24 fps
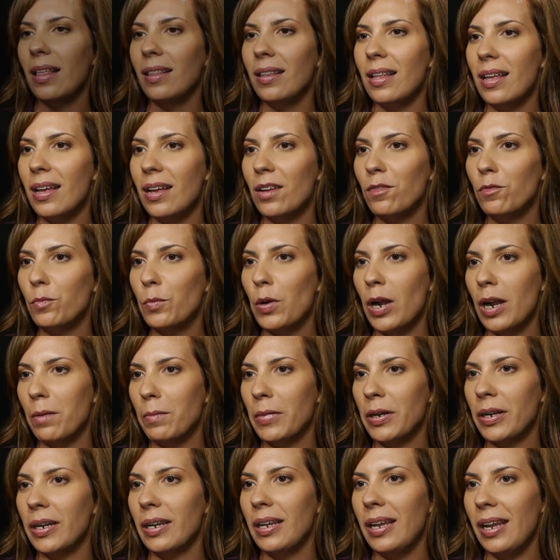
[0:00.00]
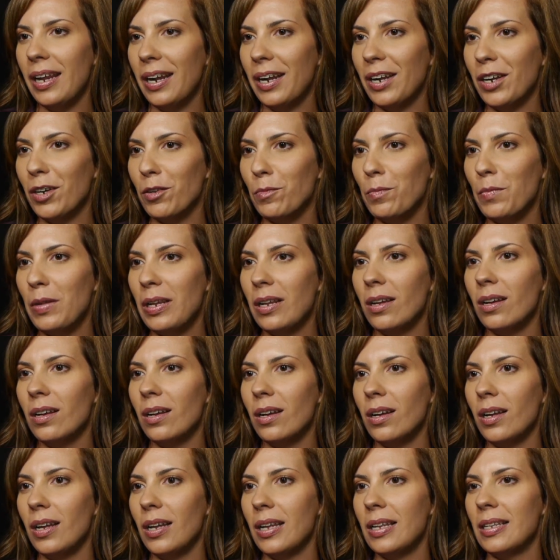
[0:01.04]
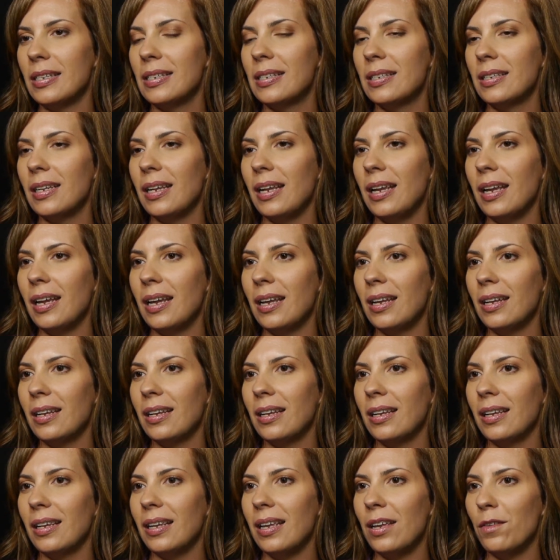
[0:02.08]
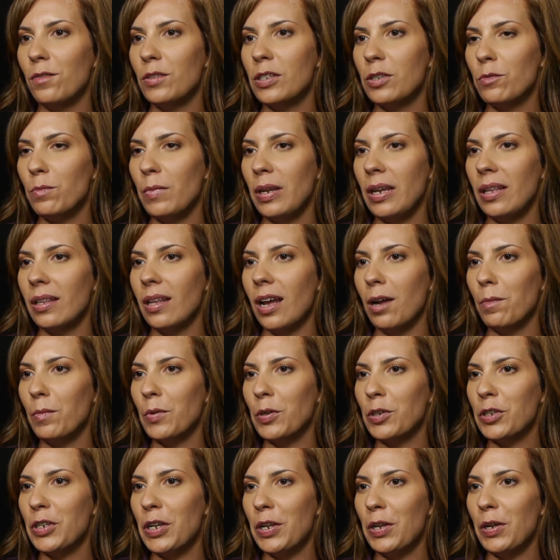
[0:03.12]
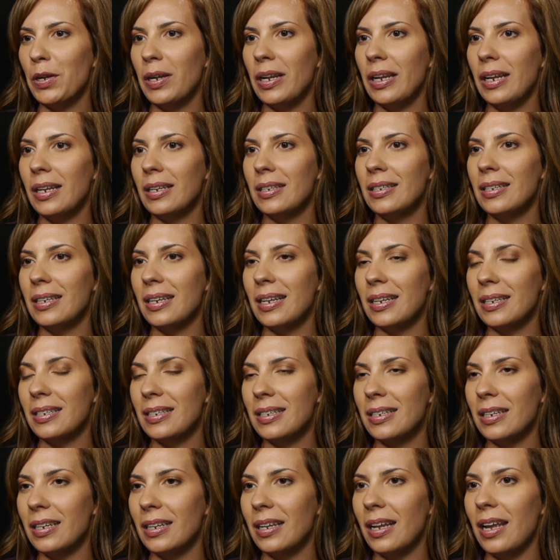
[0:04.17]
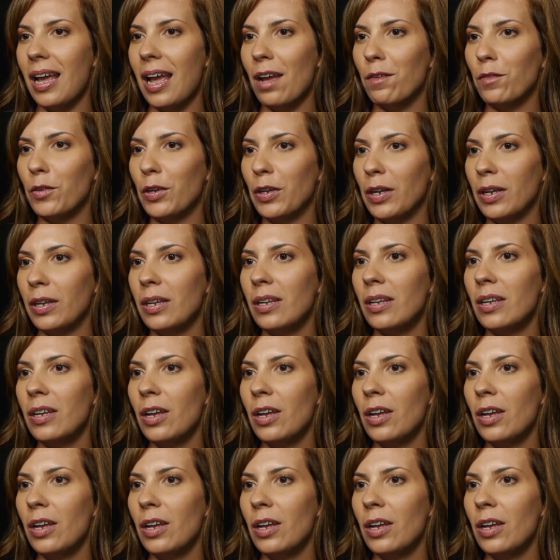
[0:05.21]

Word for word: love primary care because it gives me the opportunity to get to have a,